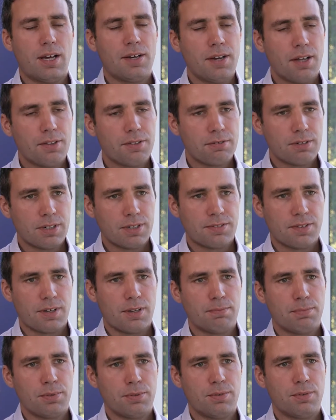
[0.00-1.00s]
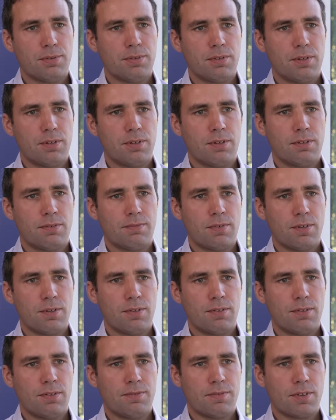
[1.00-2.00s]
Another example uh,
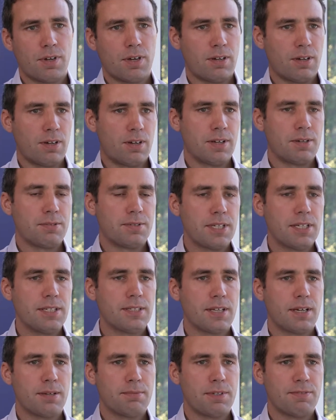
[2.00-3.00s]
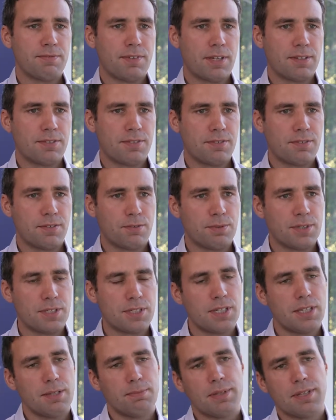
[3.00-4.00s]
of IoT type devices that we
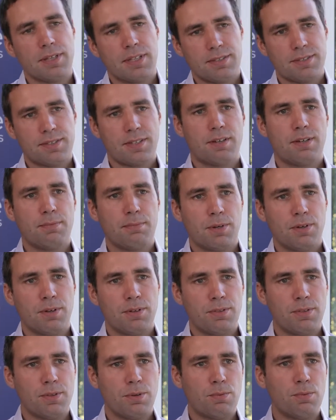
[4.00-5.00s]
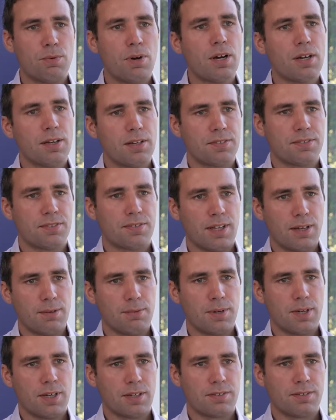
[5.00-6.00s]
see, but this time on the wireless
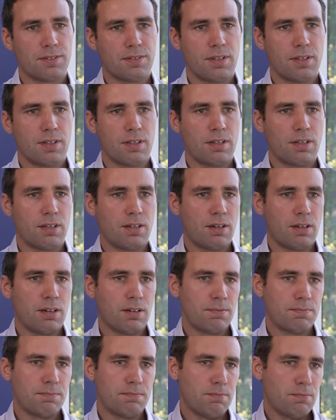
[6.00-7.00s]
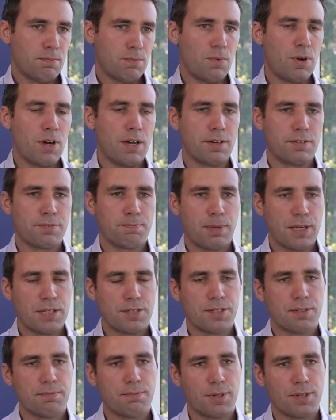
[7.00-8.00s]
networks, uh, are wireless
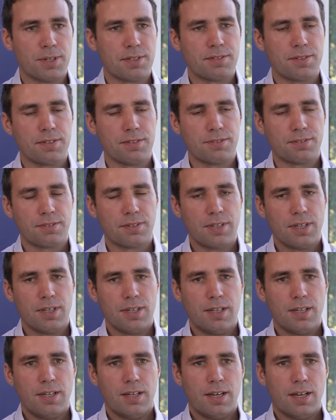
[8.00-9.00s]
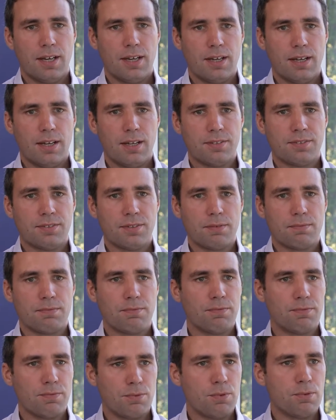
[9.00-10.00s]
patient monitors. Uh, so
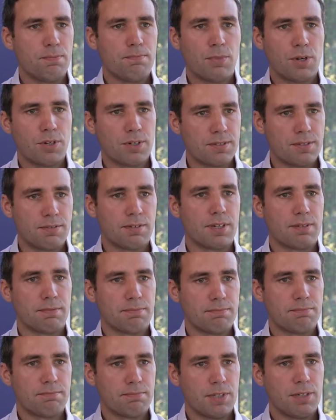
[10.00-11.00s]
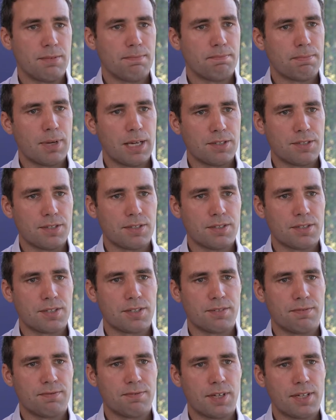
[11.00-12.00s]
for monitoring you know,
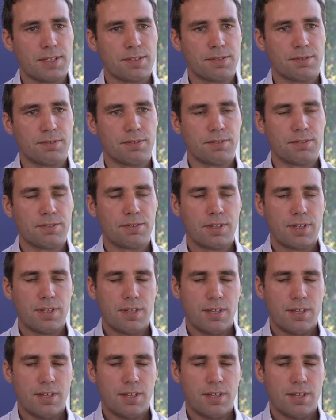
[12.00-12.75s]
patients' vitals.